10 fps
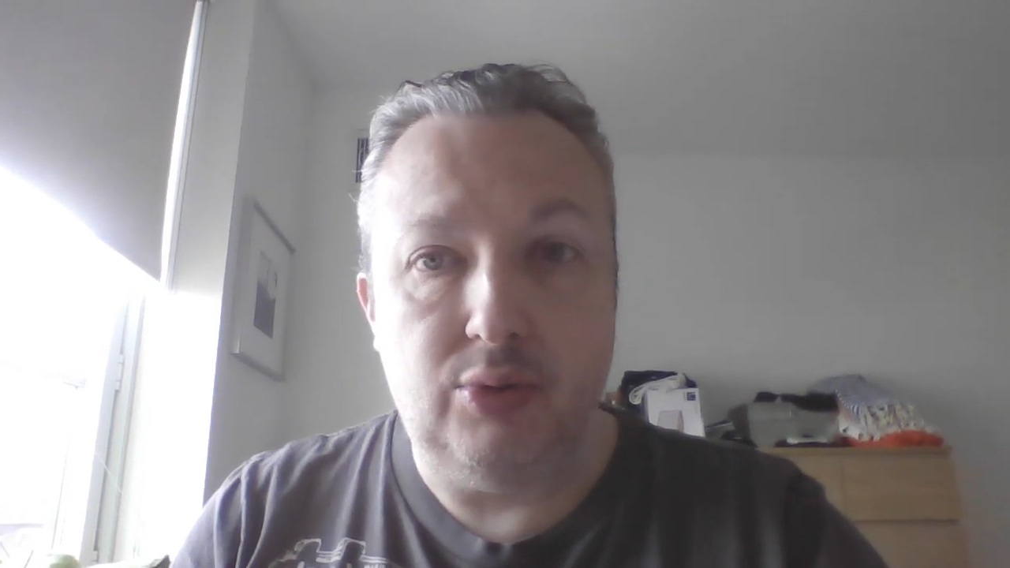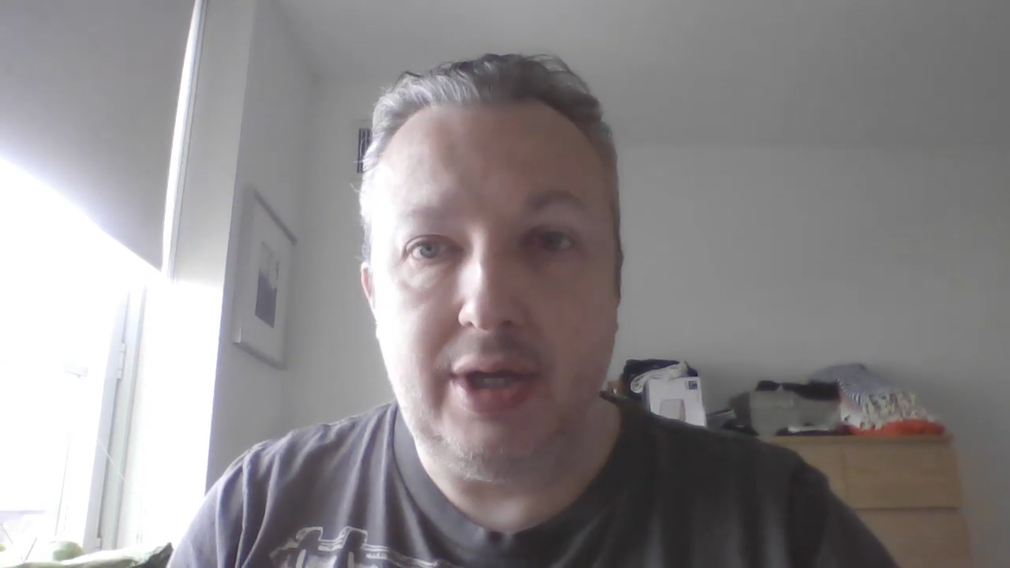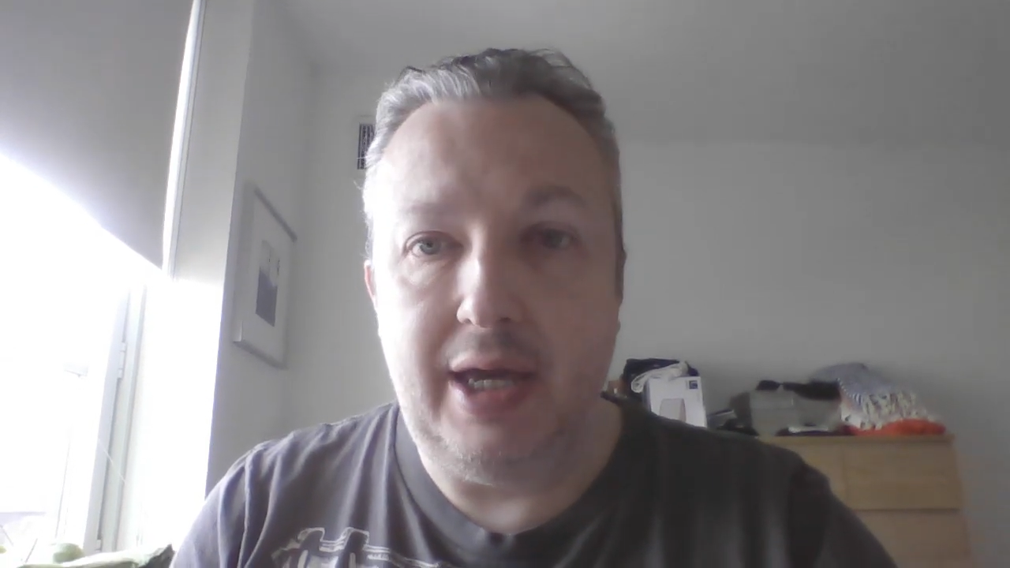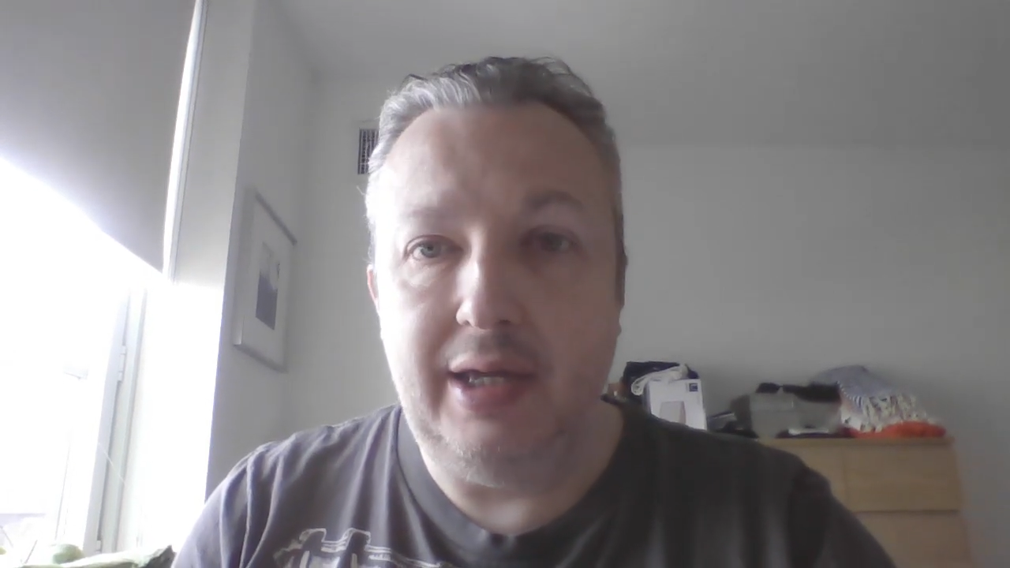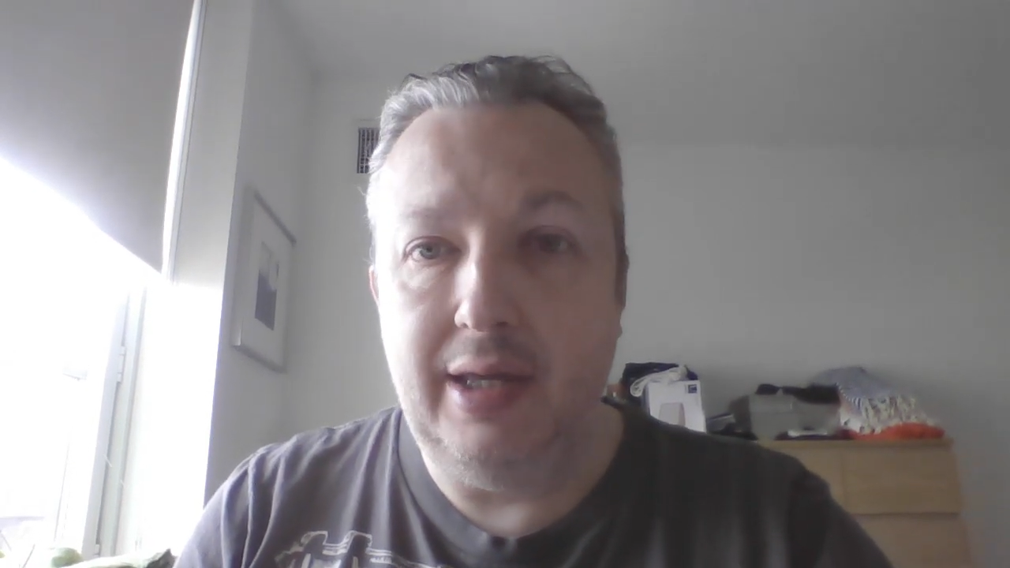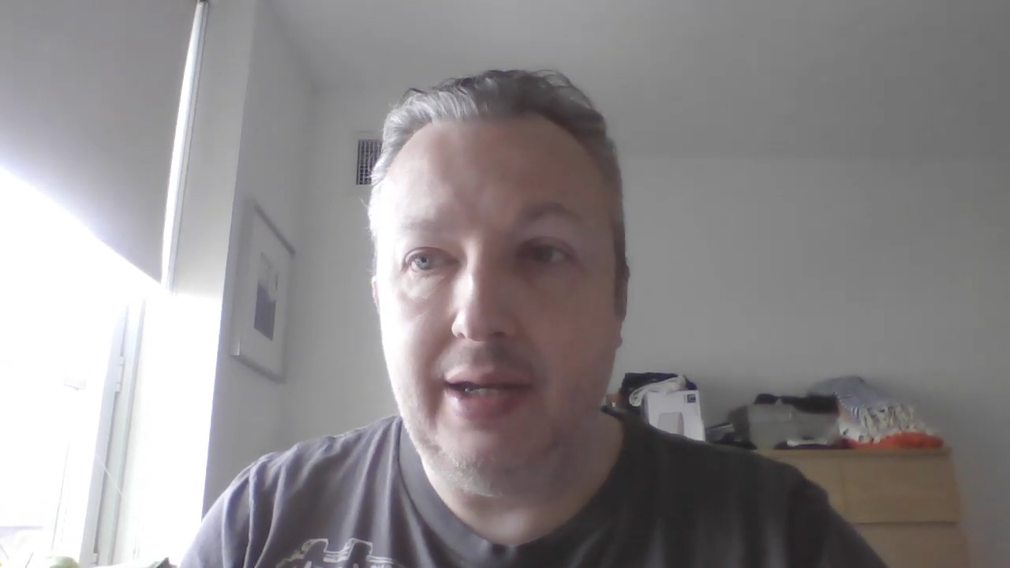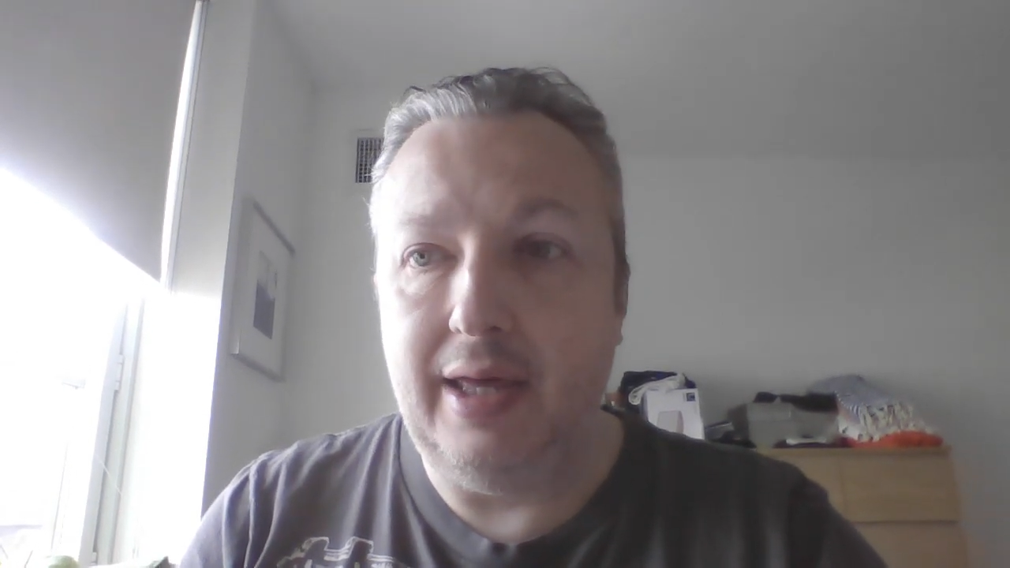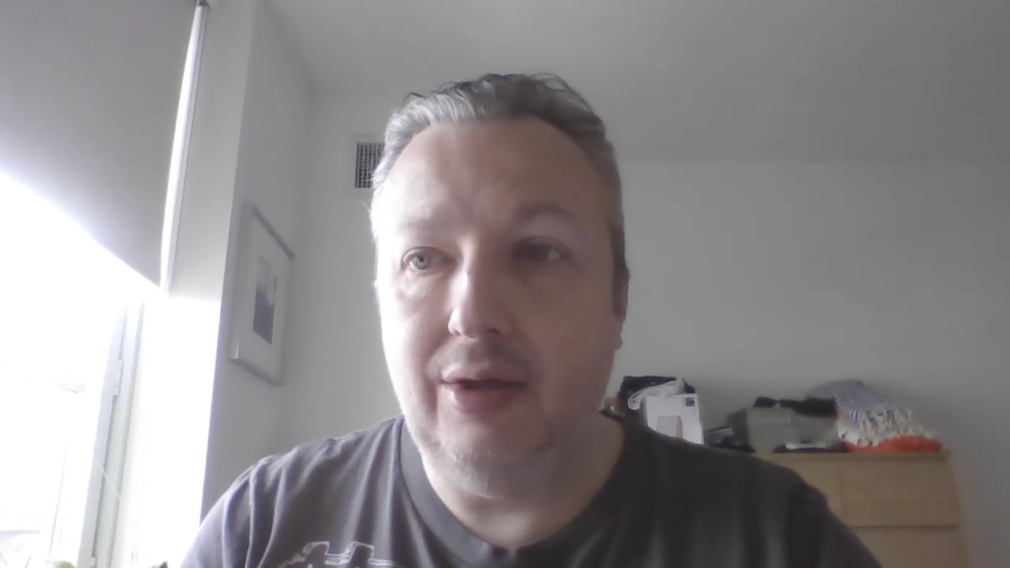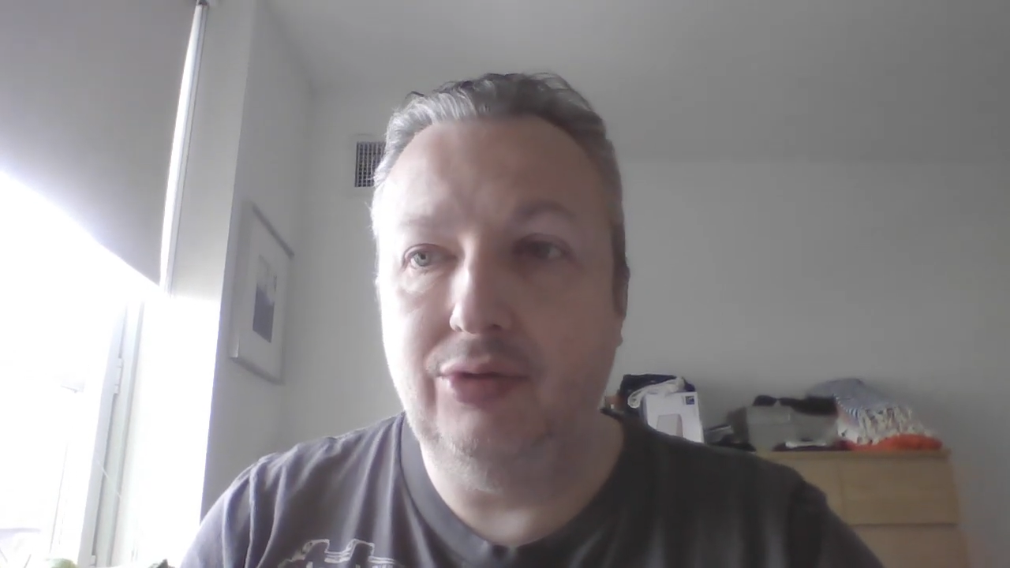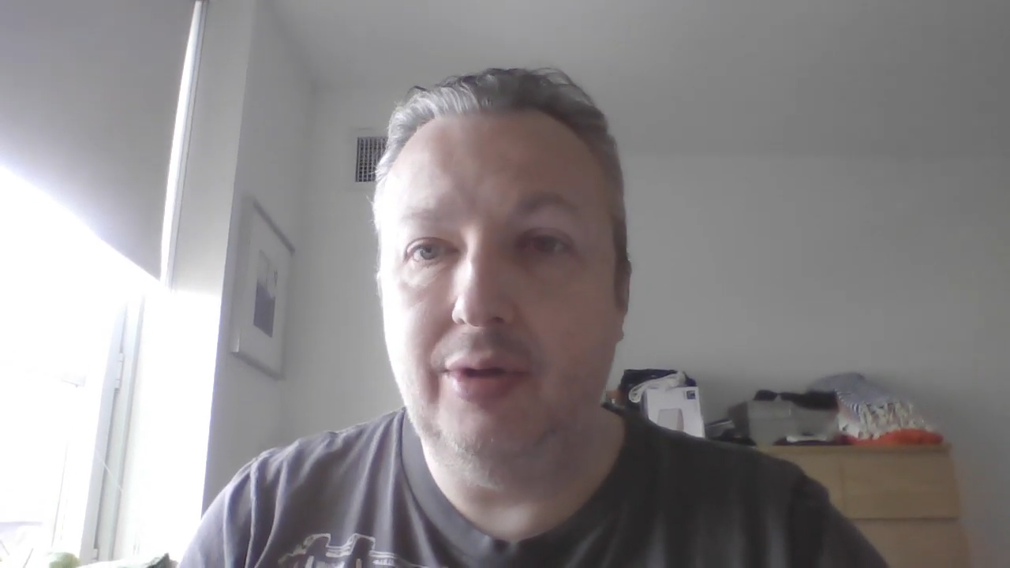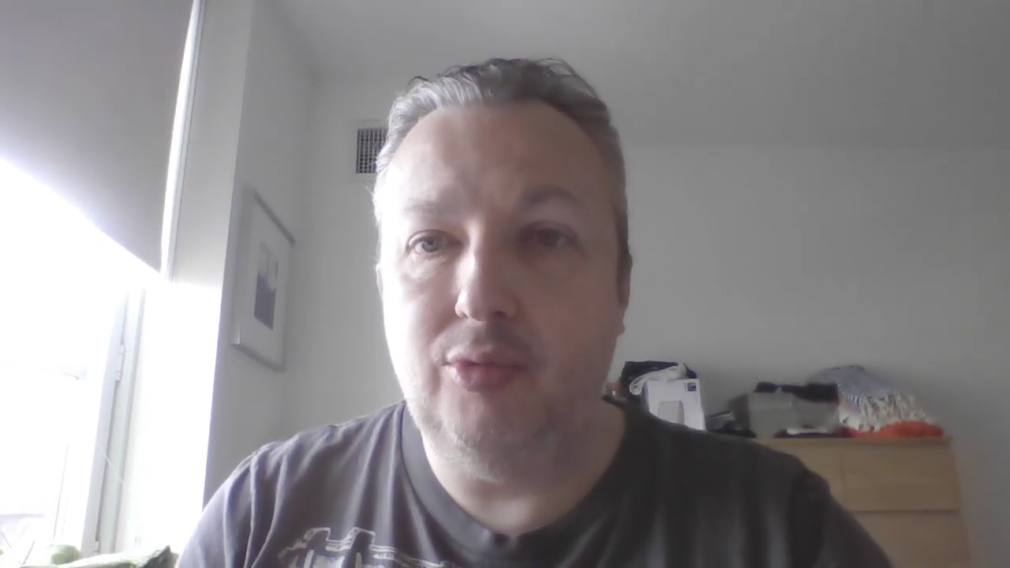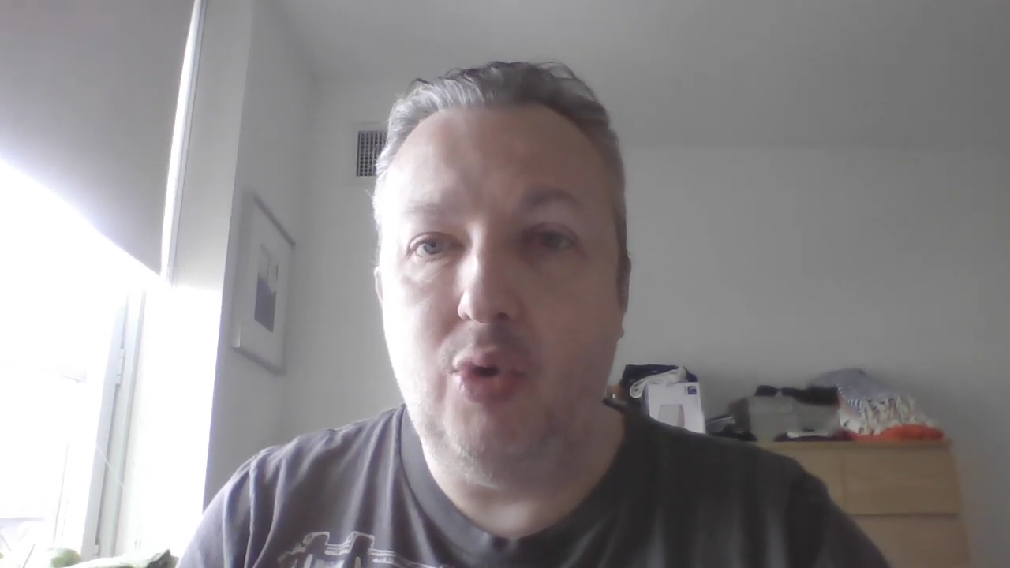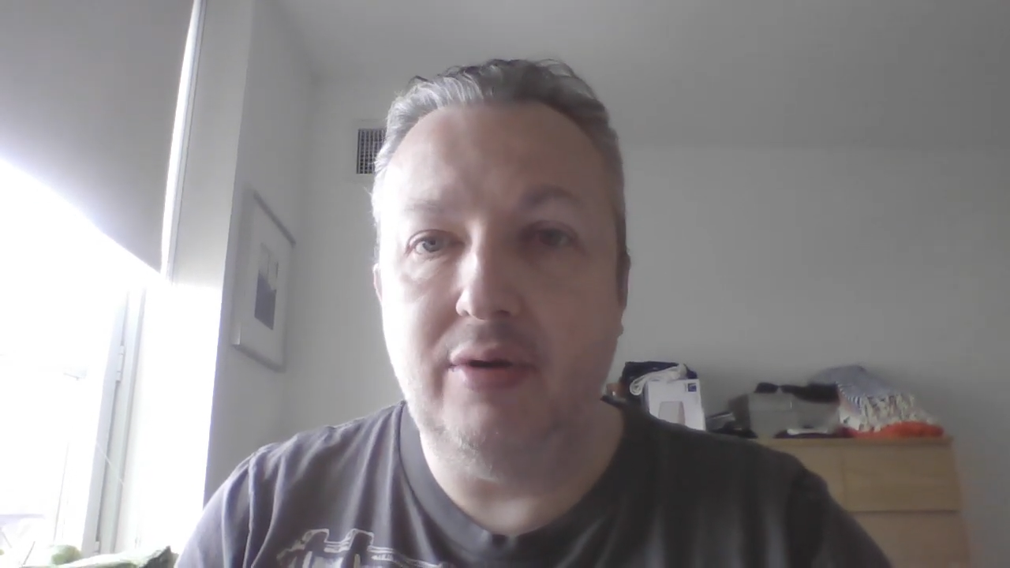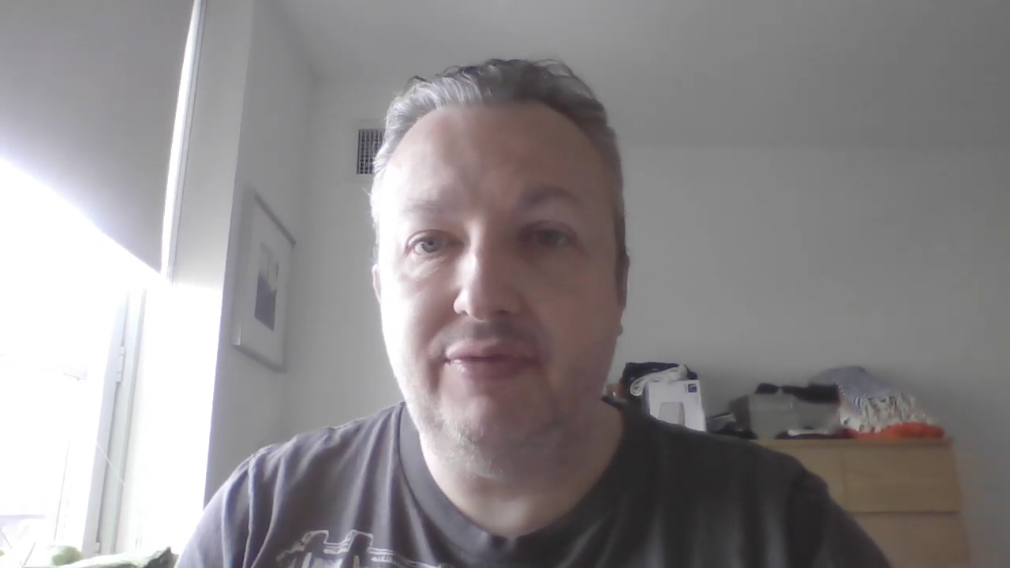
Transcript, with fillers: UK and held number one